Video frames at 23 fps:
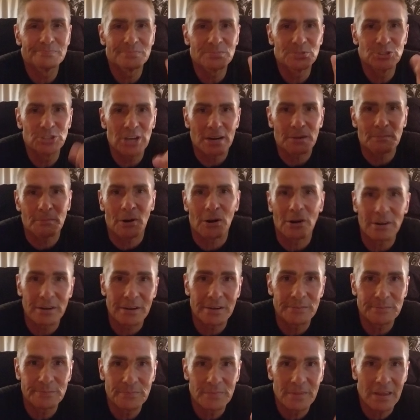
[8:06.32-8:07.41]
check
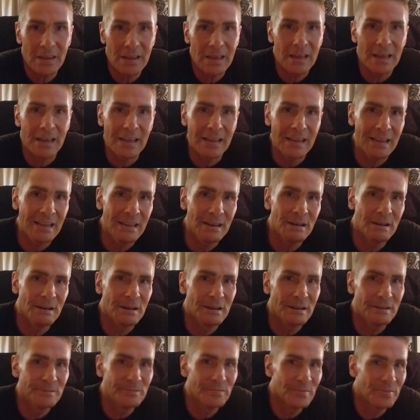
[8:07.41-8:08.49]
mark
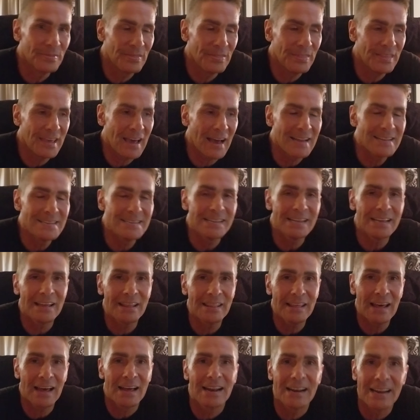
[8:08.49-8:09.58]
in the idea
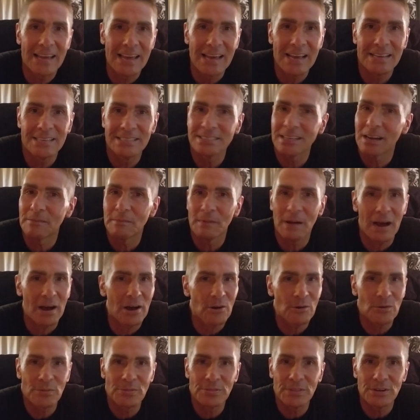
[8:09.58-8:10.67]
that he has
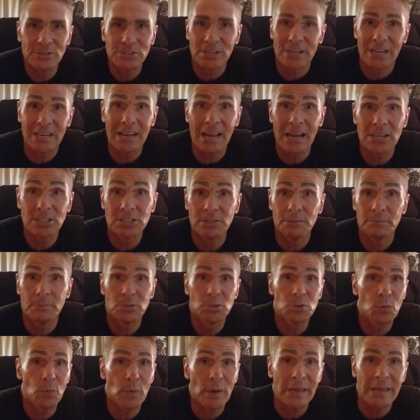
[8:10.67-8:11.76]
somehow there's a connection
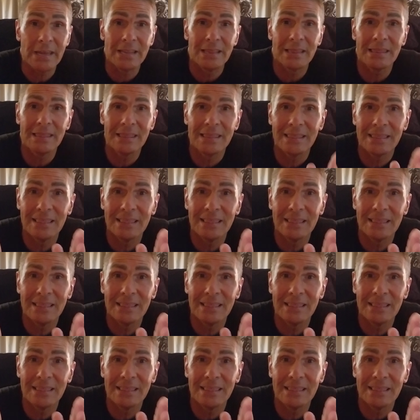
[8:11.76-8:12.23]
between